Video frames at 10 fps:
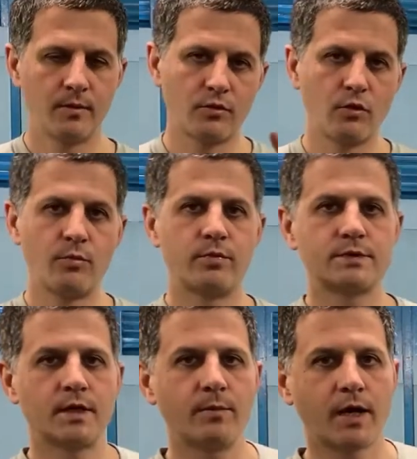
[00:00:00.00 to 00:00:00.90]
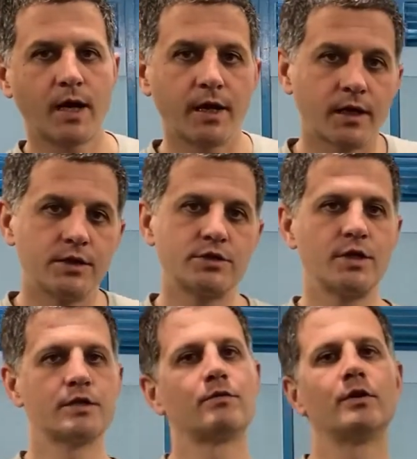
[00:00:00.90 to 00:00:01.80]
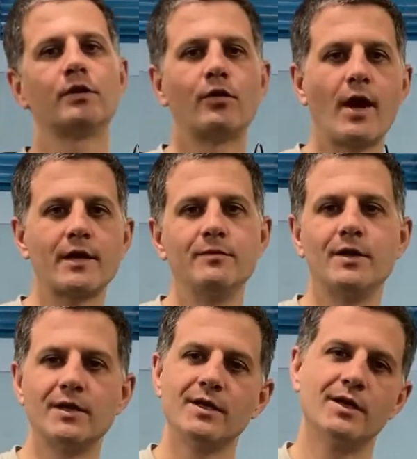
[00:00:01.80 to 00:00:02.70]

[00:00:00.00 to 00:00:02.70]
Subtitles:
hope some mechanical engineers will correct me,